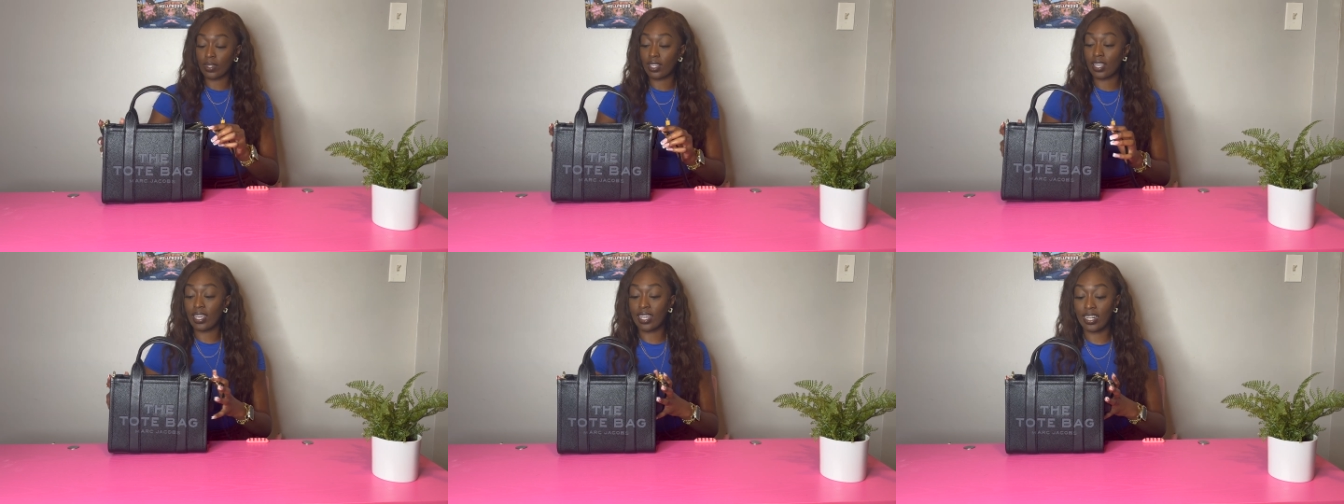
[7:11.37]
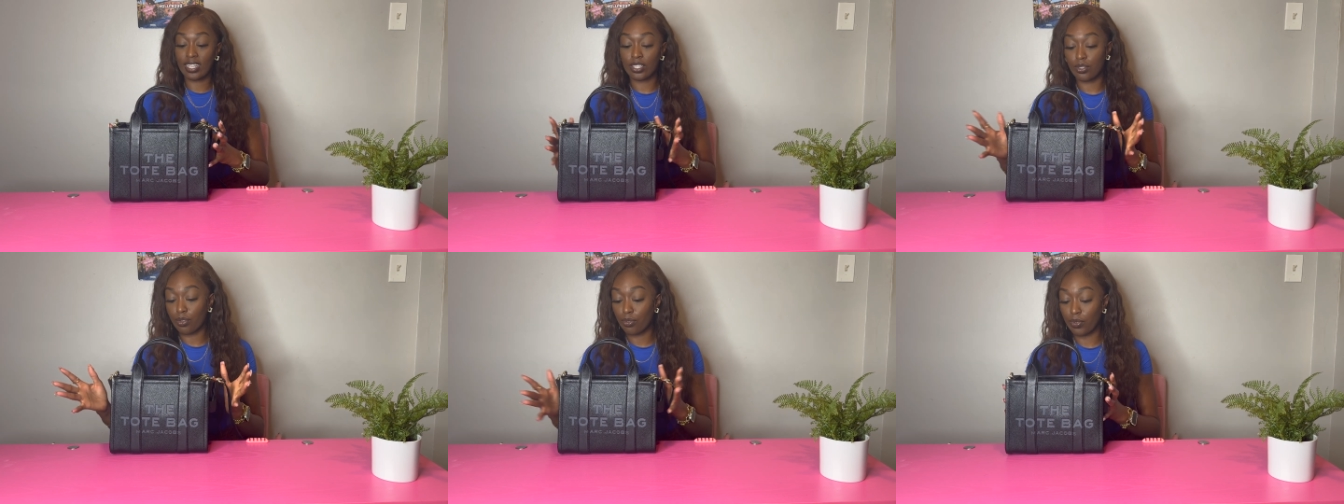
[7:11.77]
It
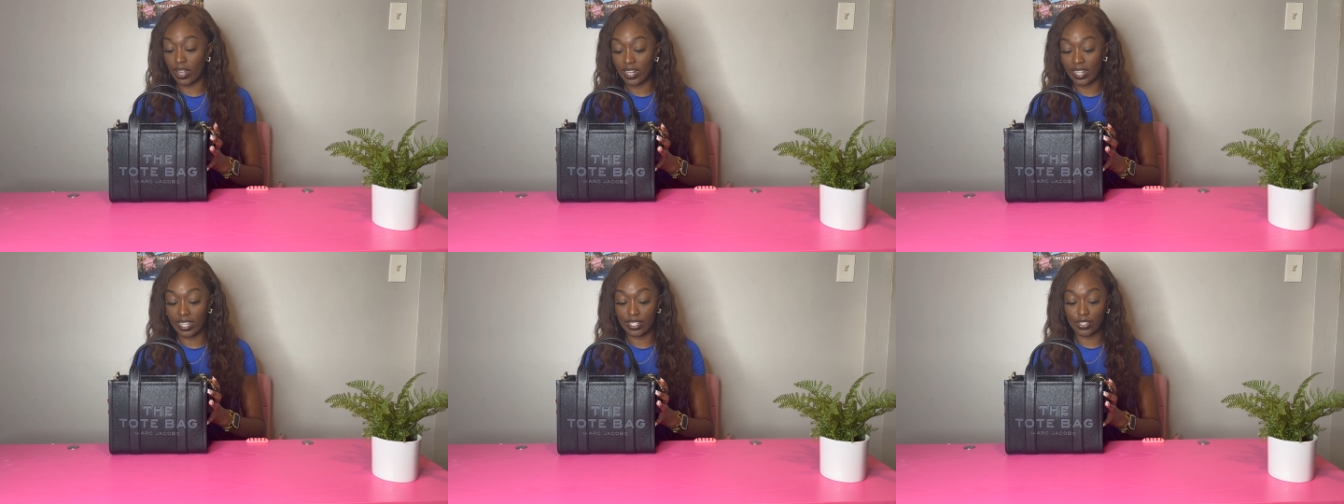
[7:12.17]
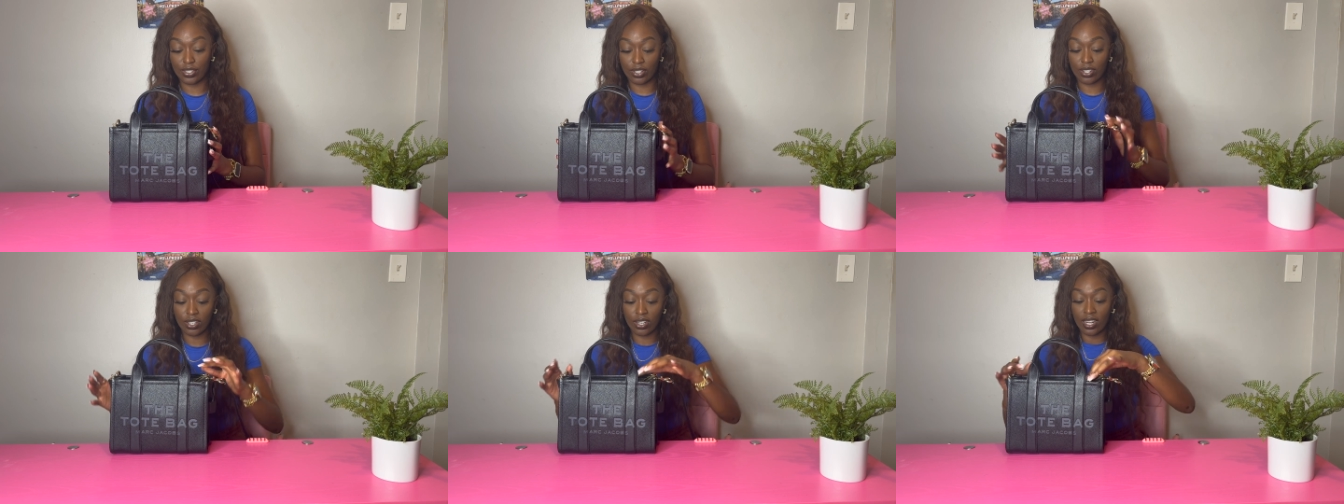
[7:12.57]
is a red
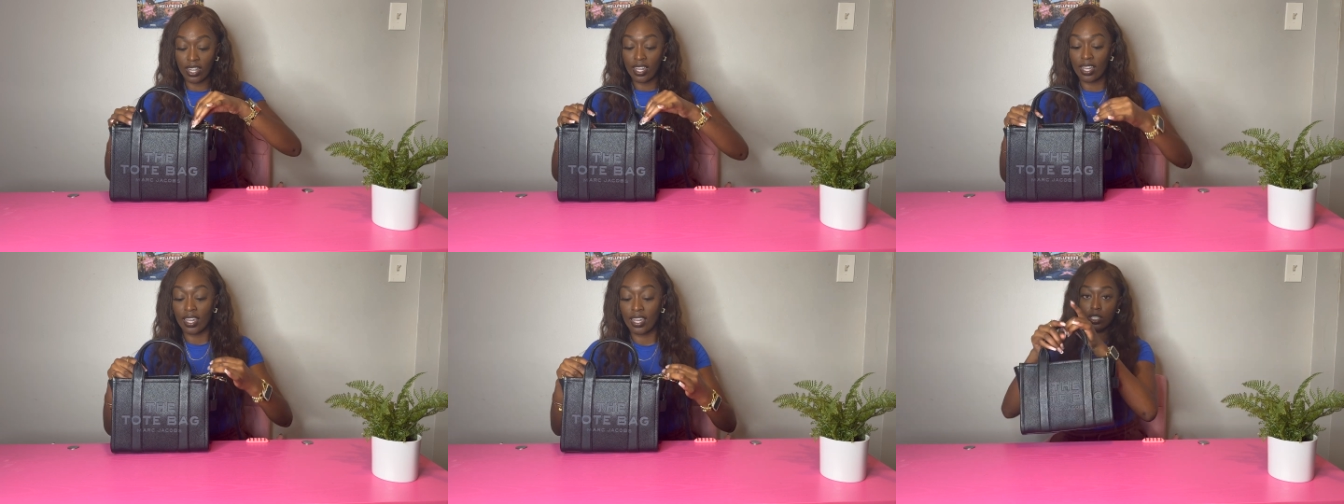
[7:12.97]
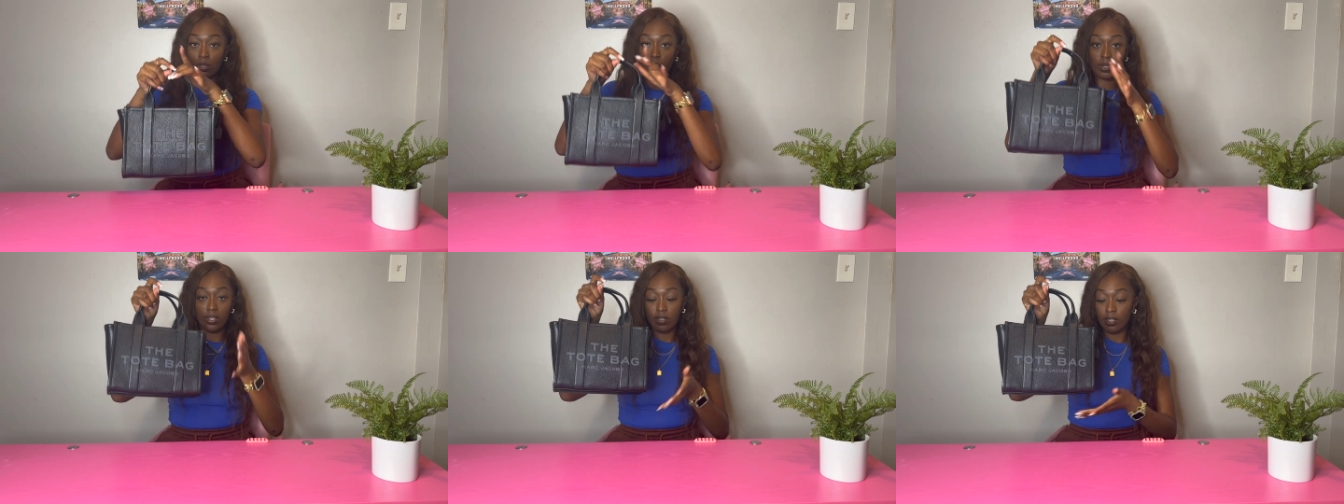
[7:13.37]
insert. This is
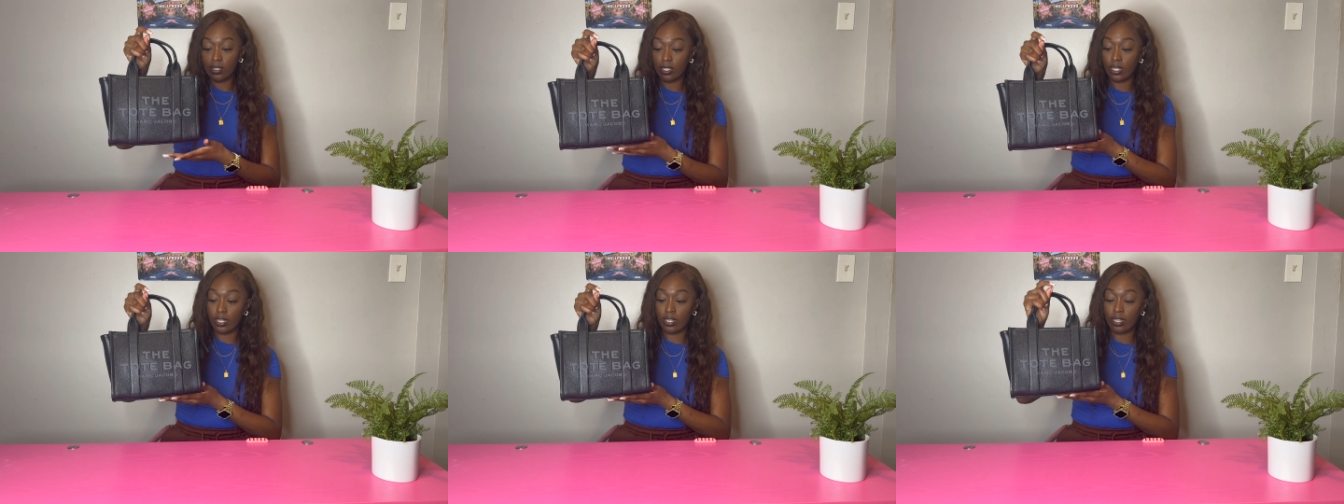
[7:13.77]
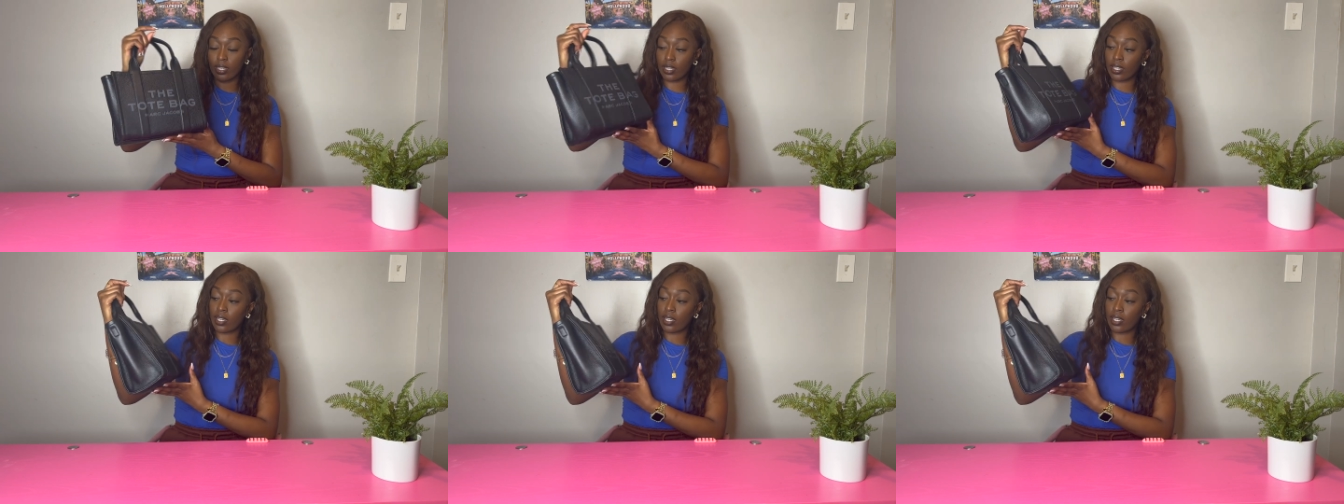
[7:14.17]
what it looks like.